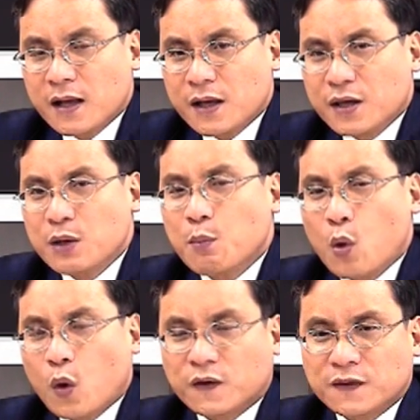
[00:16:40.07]
he
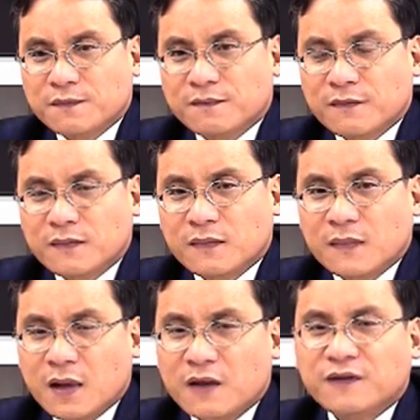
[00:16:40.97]
bought
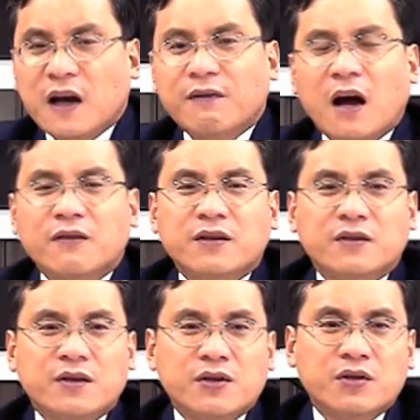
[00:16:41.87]
500
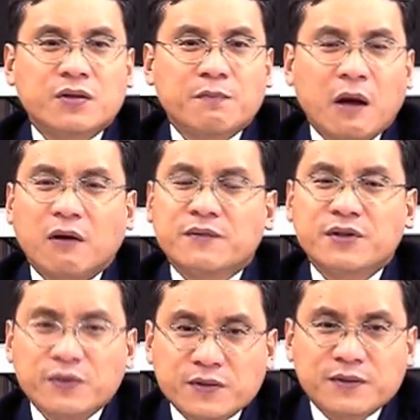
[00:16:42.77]
pair of
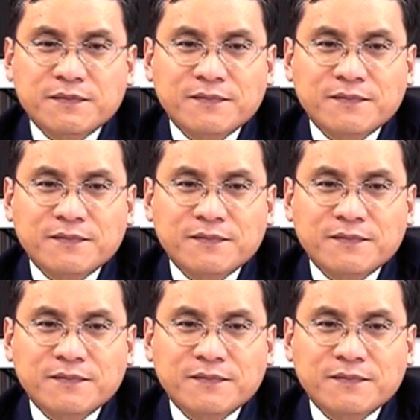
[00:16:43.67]
shoes.